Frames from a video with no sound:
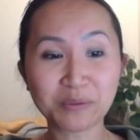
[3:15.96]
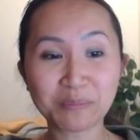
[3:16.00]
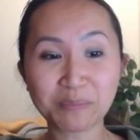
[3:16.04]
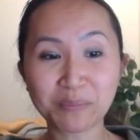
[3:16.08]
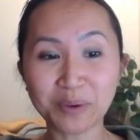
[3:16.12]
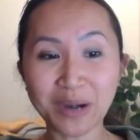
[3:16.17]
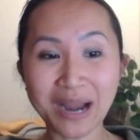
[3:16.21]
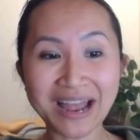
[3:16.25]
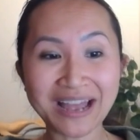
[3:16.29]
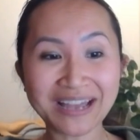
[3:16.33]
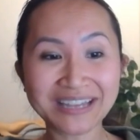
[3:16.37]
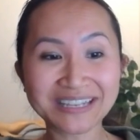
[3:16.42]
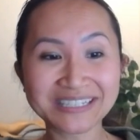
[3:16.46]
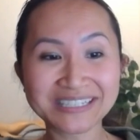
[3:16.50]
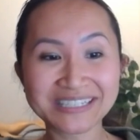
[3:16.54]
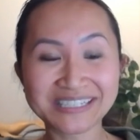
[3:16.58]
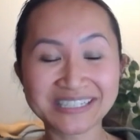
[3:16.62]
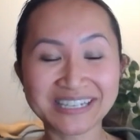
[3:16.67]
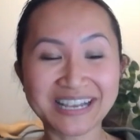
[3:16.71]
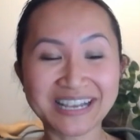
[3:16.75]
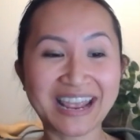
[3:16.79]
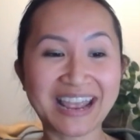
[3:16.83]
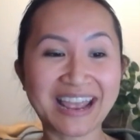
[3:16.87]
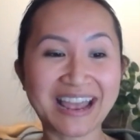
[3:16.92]
from Brett,
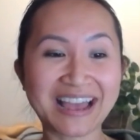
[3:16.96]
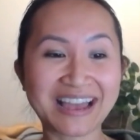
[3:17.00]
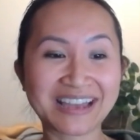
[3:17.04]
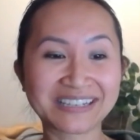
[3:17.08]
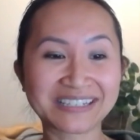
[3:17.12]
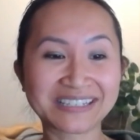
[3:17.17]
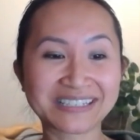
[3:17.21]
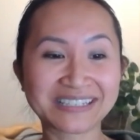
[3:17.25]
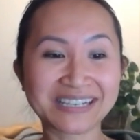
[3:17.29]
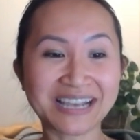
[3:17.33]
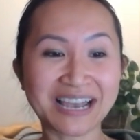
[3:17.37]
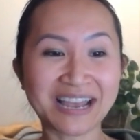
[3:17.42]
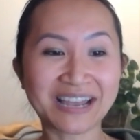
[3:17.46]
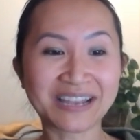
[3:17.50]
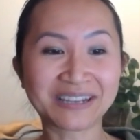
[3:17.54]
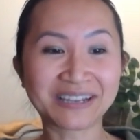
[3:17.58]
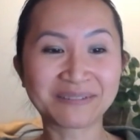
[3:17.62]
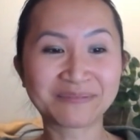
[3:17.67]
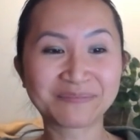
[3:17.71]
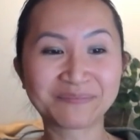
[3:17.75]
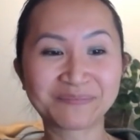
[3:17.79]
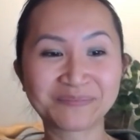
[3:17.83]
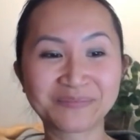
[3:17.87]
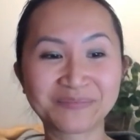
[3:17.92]
and
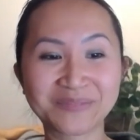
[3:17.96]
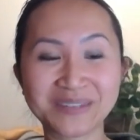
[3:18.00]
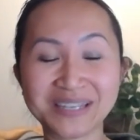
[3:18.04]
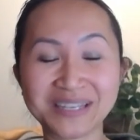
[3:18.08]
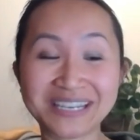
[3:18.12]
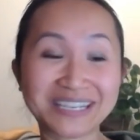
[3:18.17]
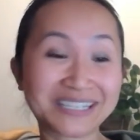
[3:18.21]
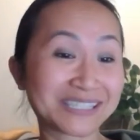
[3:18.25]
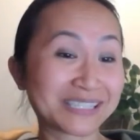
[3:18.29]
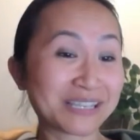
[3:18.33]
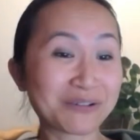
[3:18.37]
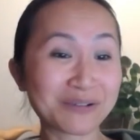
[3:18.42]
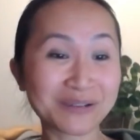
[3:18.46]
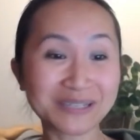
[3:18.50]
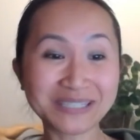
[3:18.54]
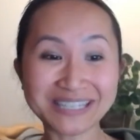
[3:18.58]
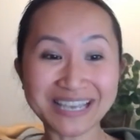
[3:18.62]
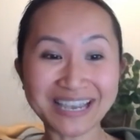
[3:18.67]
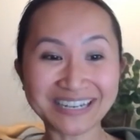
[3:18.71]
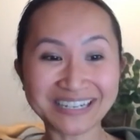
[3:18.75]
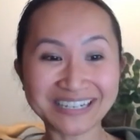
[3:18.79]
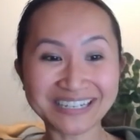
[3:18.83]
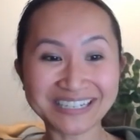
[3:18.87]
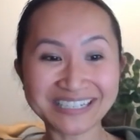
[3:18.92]
I'm so
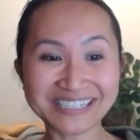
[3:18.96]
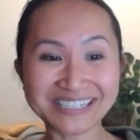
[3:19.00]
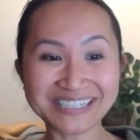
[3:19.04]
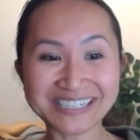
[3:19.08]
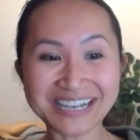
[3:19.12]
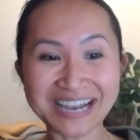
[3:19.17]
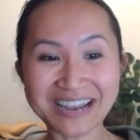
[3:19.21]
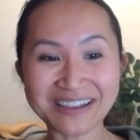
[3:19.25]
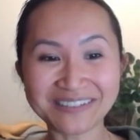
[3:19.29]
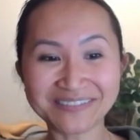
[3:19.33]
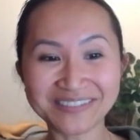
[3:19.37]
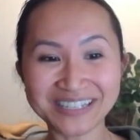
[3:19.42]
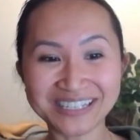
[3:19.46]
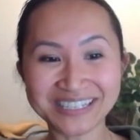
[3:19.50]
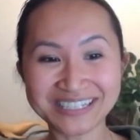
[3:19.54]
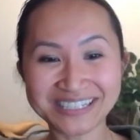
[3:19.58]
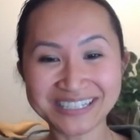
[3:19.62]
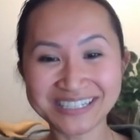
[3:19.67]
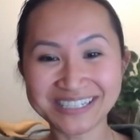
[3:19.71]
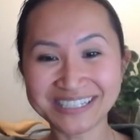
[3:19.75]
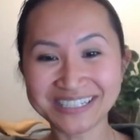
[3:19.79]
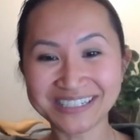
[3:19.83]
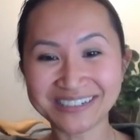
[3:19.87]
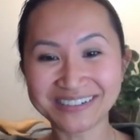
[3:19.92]
excited to dive
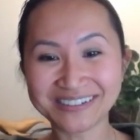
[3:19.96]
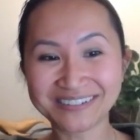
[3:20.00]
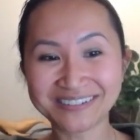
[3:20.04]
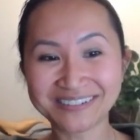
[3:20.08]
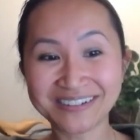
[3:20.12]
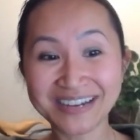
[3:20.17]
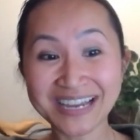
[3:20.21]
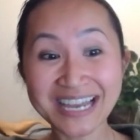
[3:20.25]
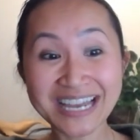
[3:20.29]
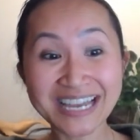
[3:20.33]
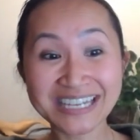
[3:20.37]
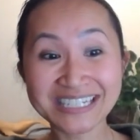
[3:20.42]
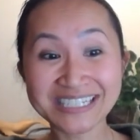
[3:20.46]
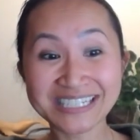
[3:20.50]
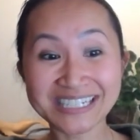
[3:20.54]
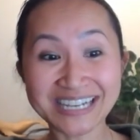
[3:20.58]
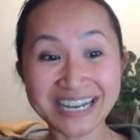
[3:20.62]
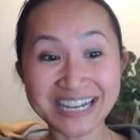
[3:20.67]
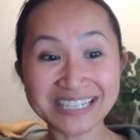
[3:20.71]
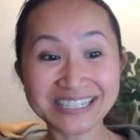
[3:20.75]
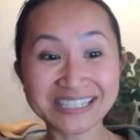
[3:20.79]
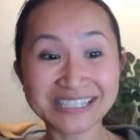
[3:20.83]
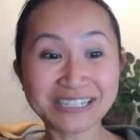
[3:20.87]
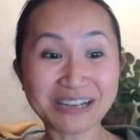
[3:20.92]
into
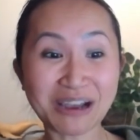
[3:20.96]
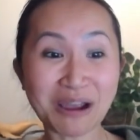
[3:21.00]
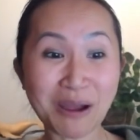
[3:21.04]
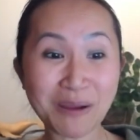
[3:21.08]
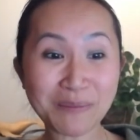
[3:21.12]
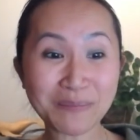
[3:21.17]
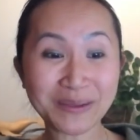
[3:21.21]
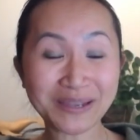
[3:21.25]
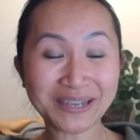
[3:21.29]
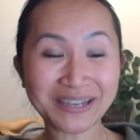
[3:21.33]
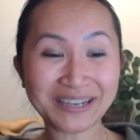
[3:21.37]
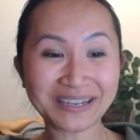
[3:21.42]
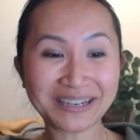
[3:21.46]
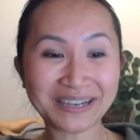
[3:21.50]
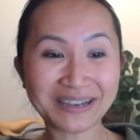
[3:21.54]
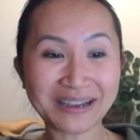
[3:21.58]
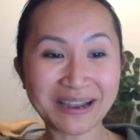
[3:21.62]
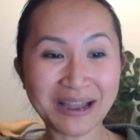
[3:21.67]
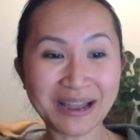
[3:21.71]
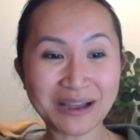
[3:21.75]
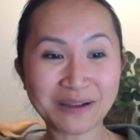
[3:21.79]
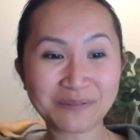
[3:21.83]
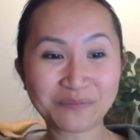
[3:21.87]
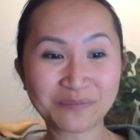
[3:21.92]
today's topic,
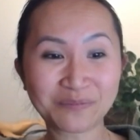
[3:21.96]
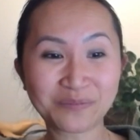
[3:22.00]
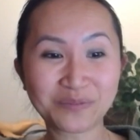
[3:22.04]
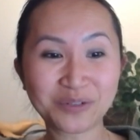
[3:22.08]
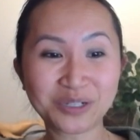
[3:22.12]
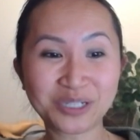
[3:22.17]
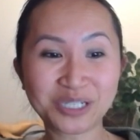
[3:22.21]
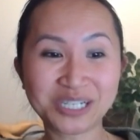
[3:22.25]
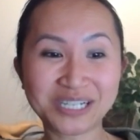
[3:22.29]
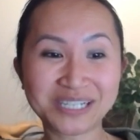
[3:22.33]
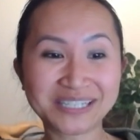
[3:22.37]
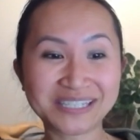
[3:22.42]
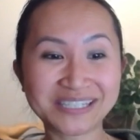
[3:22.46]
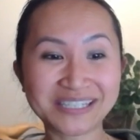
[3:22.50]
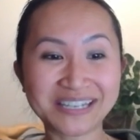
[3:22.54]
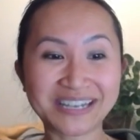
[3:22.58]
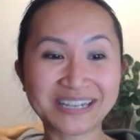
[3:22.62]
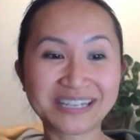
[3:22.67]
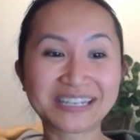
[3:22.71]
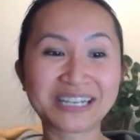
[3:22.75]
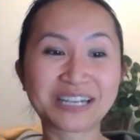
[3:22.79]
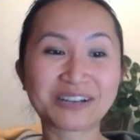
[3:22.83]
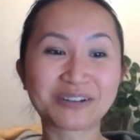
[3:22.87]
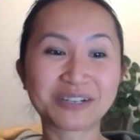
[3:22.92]
which is
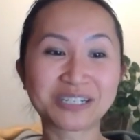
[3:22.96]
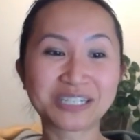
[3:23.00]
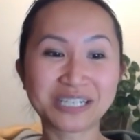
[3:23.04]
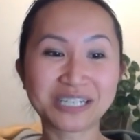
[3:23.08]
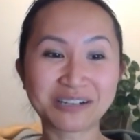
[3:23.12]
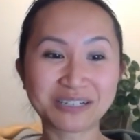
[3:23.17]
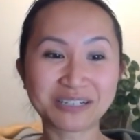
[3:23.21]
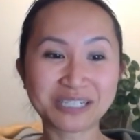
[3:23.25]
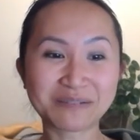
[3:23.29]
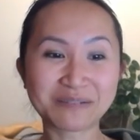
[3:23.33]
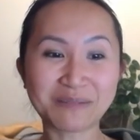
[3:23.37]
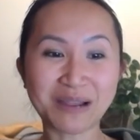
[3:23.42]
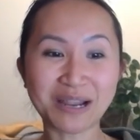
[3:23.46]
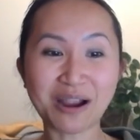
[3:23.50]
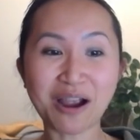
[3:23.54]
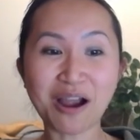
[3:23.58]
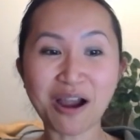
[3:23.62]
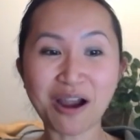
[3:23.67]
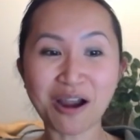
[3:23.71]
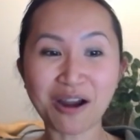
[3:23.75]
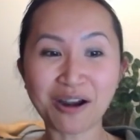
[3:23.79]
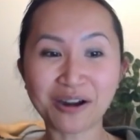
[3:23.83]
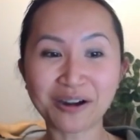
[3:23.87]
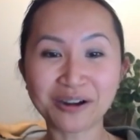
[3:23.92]
like near and dear to my
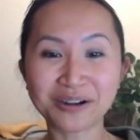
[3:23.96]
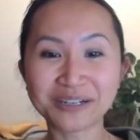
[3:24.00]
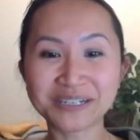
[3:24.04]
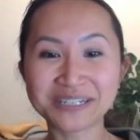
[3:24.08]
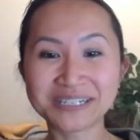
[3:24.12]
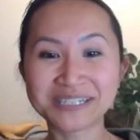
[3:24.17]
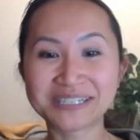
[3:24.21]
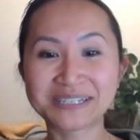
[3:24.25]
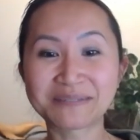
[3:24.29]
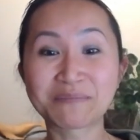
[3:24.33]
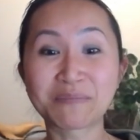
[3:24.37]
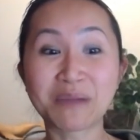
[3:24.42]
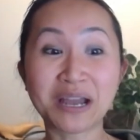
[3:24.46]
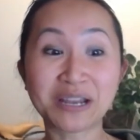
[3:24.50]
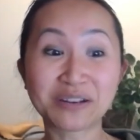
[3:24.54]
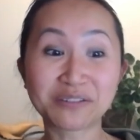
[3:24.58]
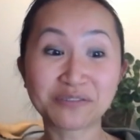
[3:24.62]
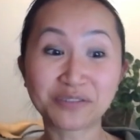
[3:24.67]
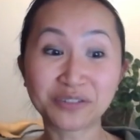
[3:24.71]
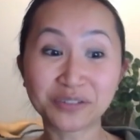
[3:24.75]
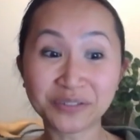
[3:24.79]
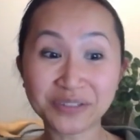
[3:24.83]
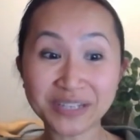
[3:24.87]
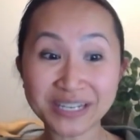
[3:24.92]
heart,
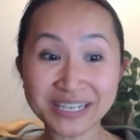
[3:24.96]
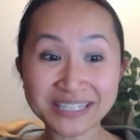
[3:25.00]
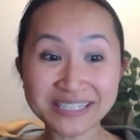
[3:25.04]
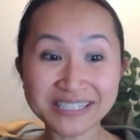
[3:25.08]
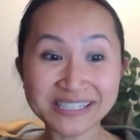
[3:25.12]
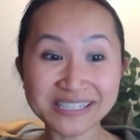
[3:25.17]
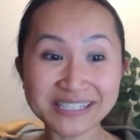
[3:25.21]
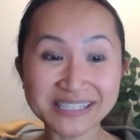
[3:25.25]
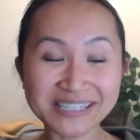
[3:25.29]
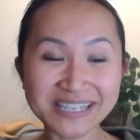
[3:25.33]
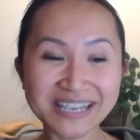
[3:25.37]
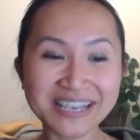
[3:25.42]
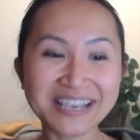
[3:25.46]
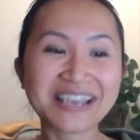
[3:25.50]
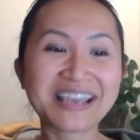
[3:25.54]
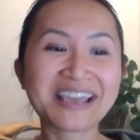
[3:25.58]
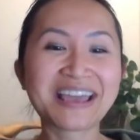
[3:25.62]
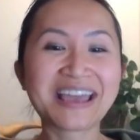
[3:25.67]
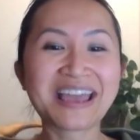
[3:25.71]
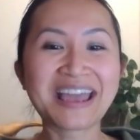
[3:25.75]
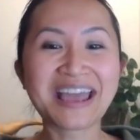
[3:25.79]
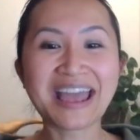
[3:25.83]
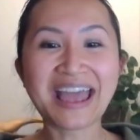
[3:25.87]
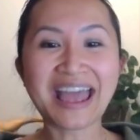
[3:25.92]
mindfulness,
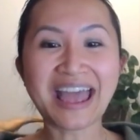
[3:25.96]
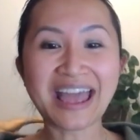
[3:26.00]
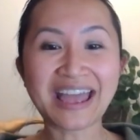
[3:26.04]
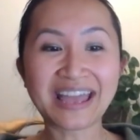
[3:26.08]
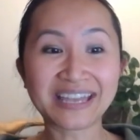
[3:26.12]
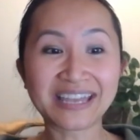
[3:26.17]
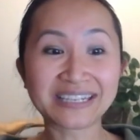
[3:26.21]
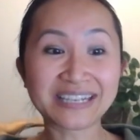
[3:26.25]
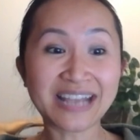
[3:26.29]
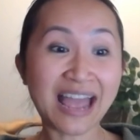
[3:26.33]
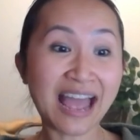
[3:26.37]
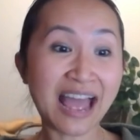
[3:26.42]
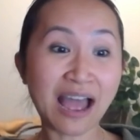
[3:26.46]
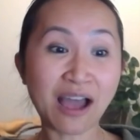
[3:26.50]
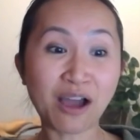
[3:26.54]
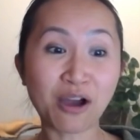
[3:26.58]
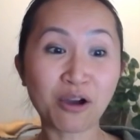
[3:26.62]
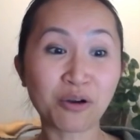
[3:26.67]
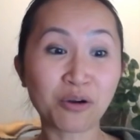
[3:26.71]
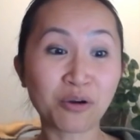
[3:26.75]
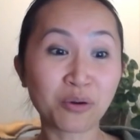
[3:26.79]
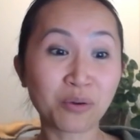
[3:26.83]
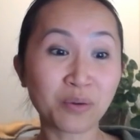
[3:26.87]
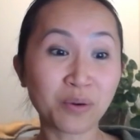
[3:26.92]
and
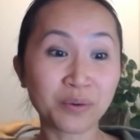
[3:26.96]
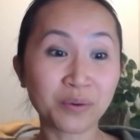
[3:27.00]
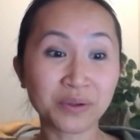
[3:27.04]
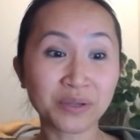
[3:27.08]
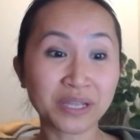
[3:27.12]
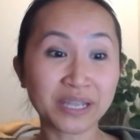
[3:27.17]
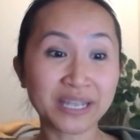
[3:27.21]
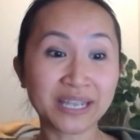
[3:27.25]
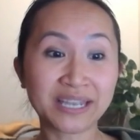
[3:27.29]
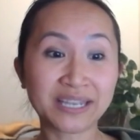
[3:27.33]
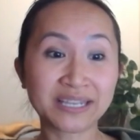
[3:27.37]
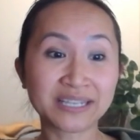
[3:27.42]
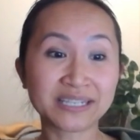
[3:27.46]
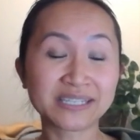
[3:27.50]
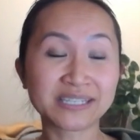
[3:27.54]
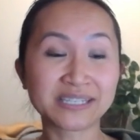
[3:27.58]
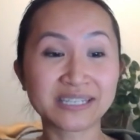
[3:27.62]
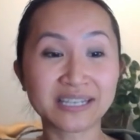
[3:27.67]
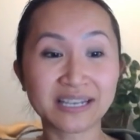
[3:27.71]
how it